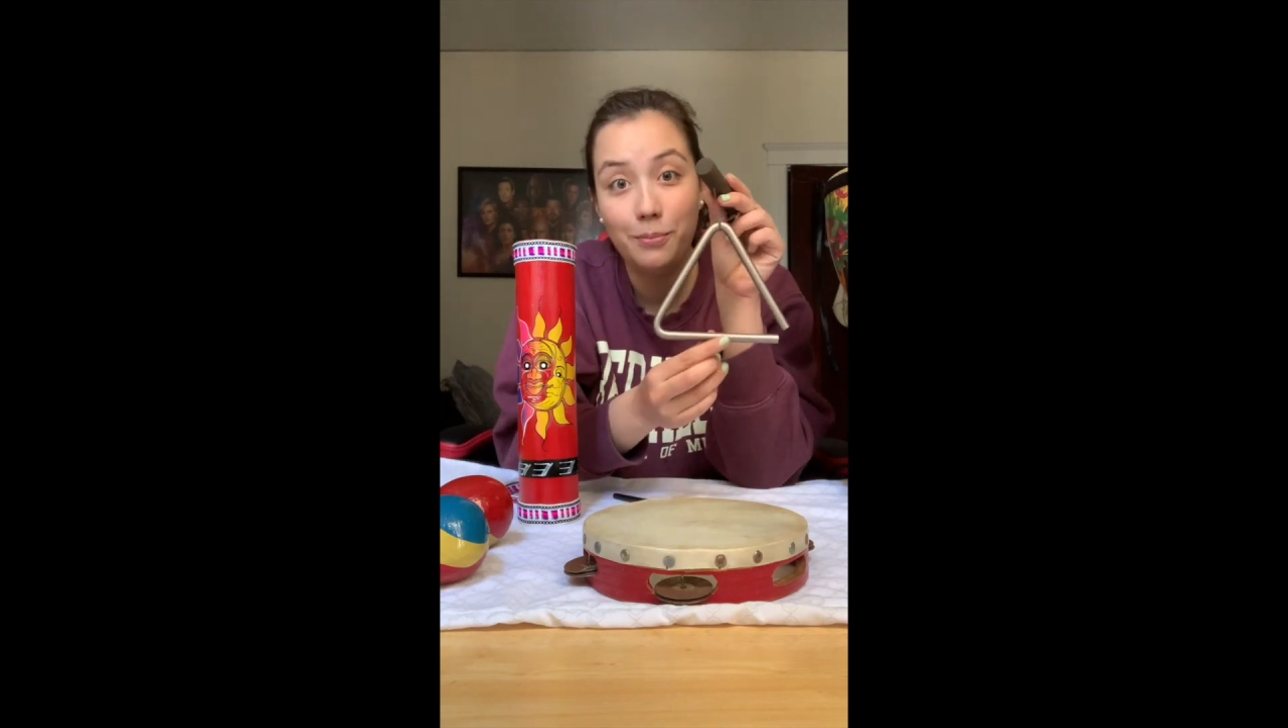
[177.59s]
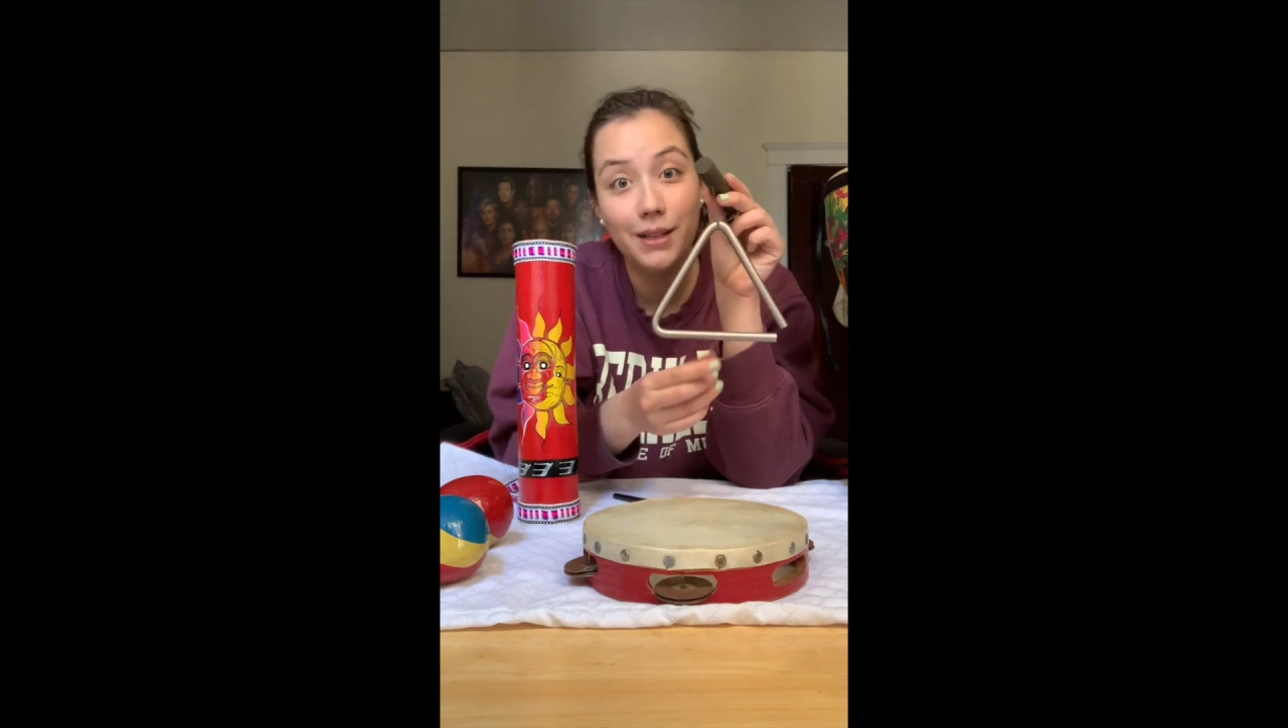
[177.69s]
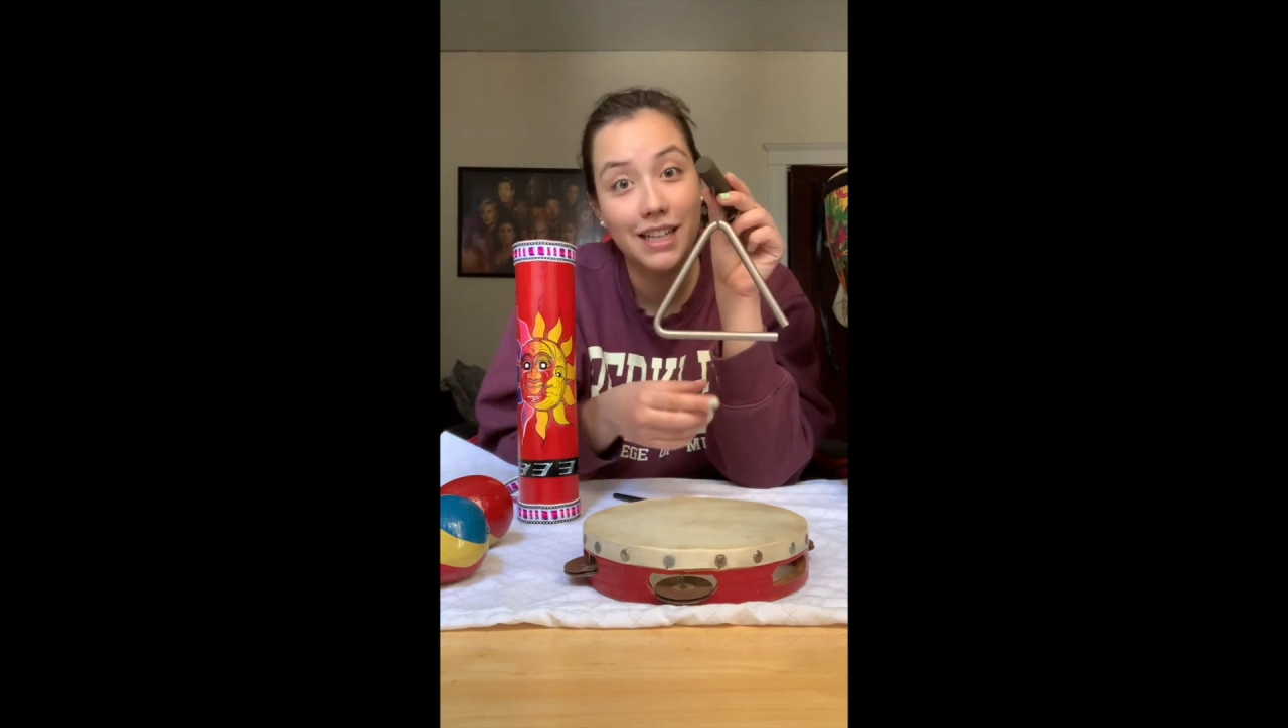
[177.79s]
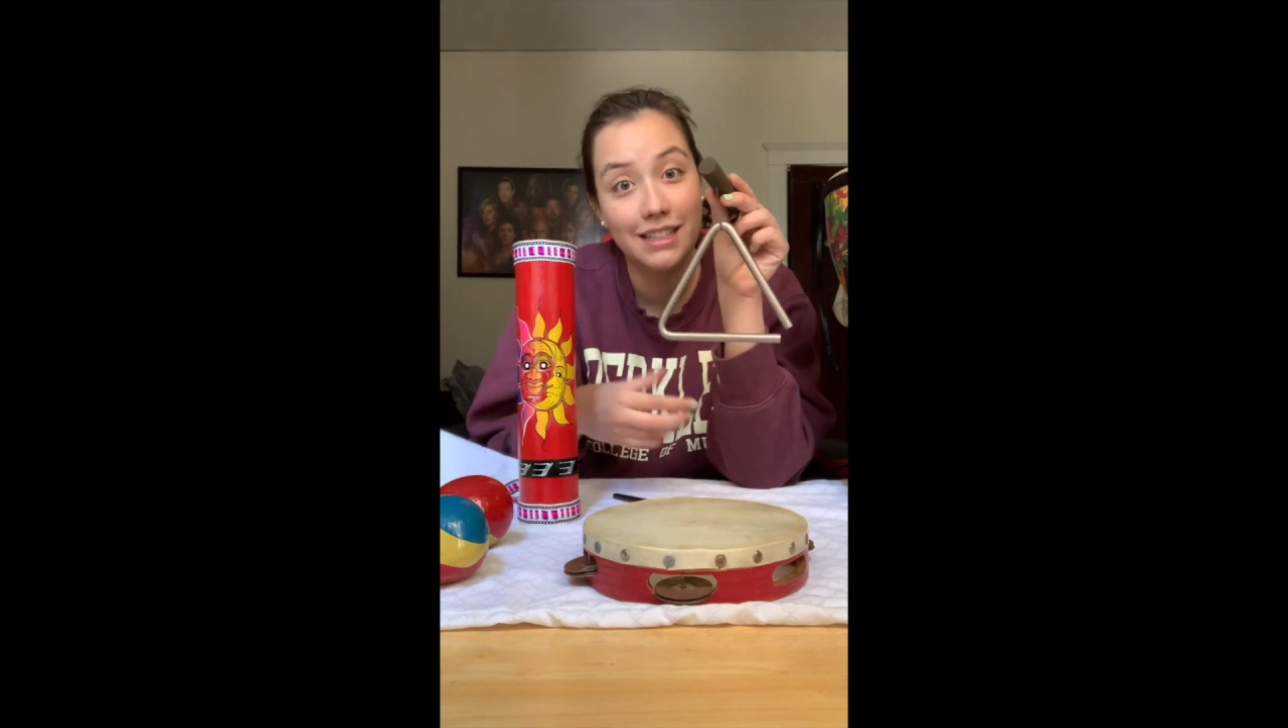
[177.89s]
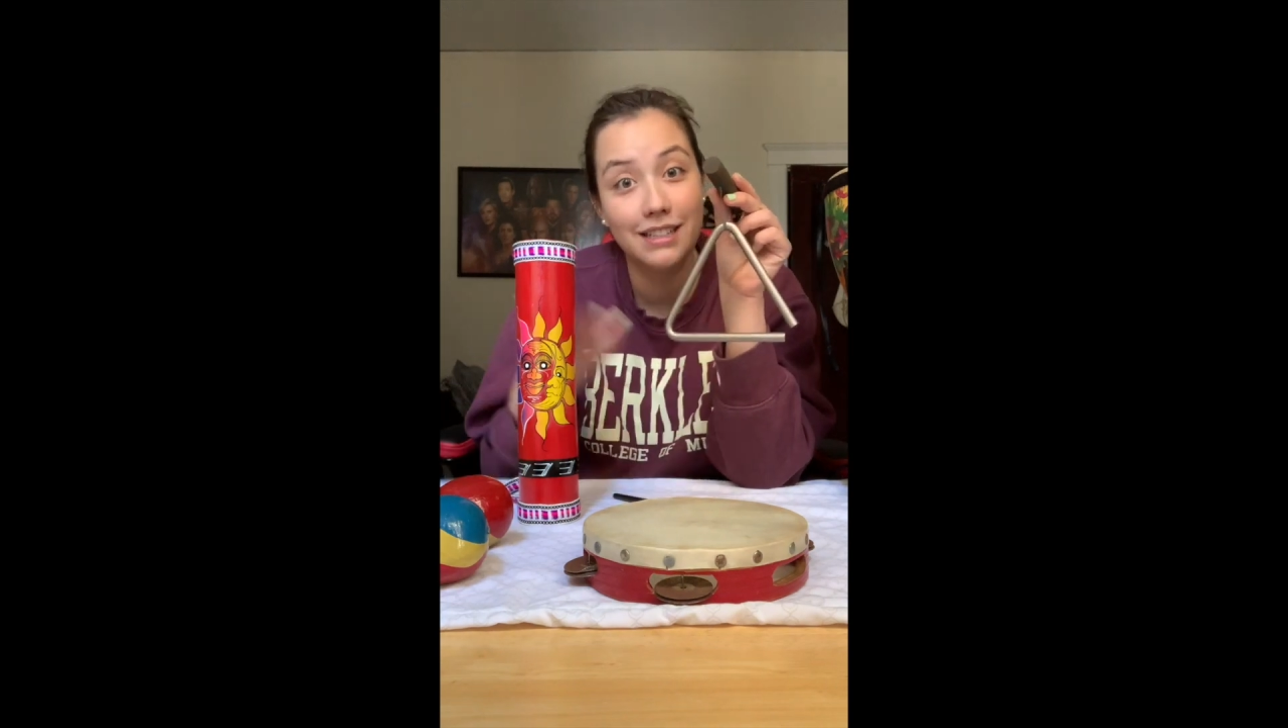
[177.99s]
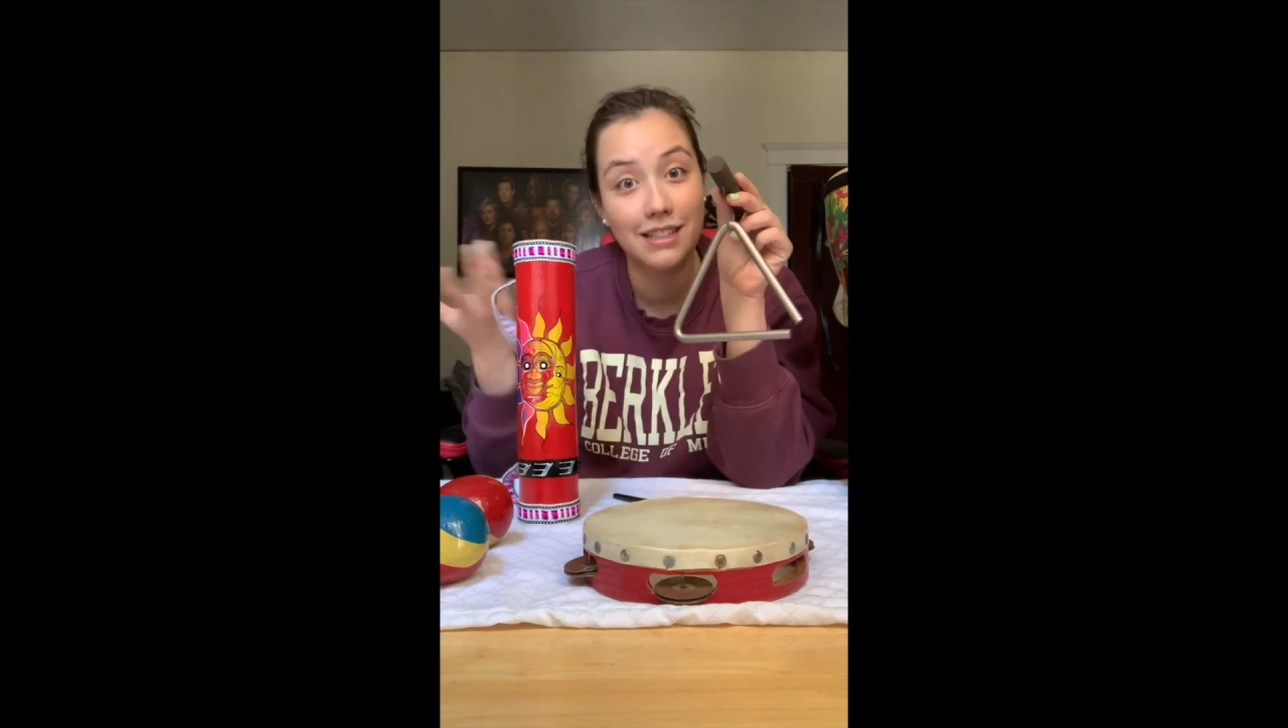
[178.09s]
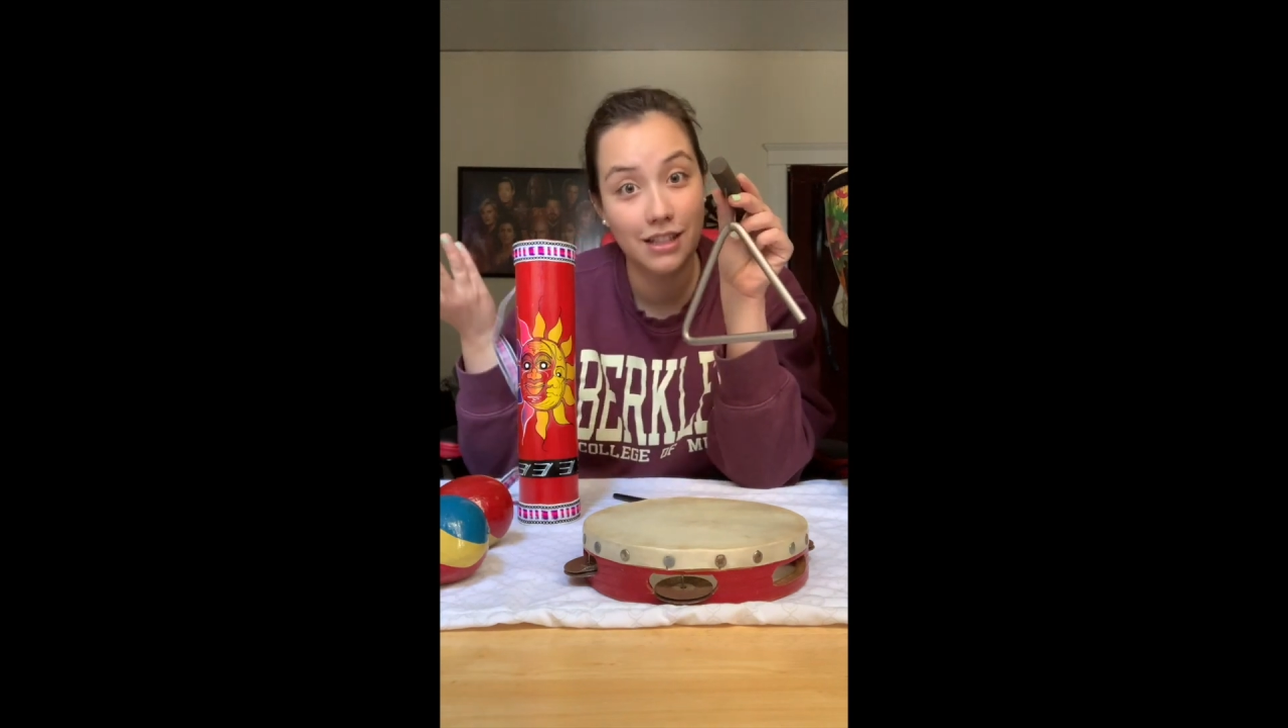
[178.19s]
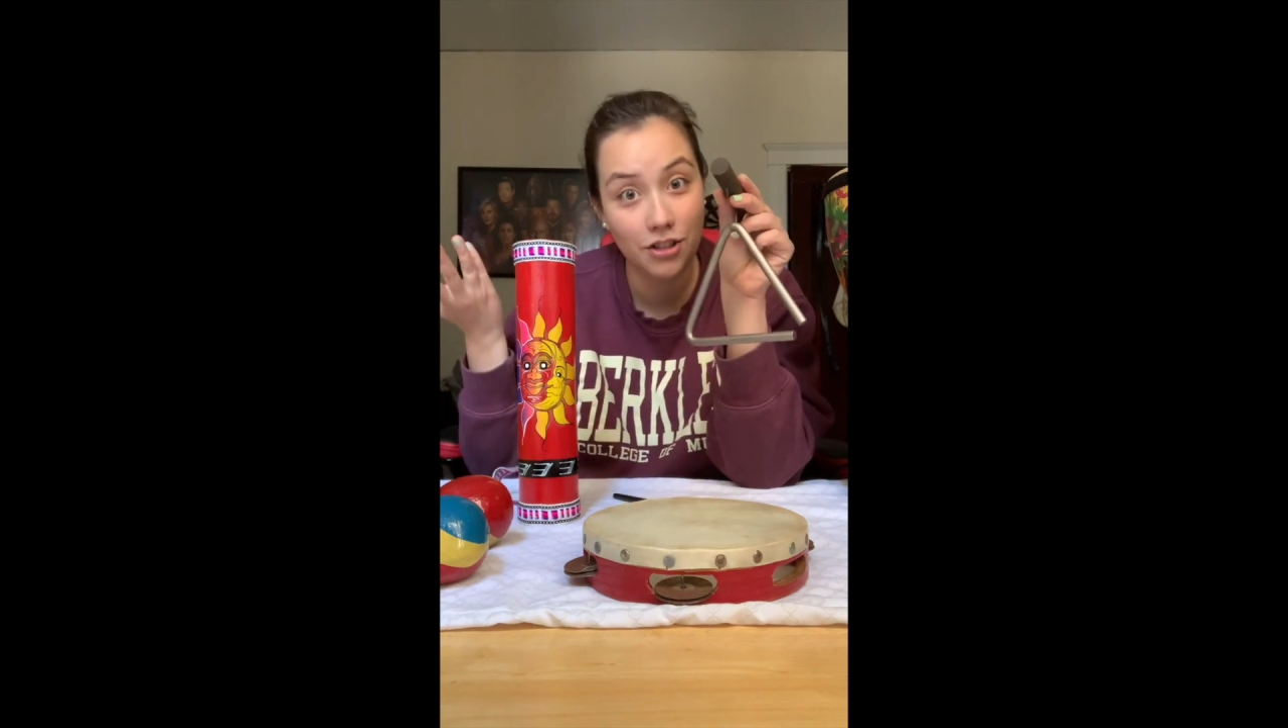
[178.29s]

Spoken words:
because it's in the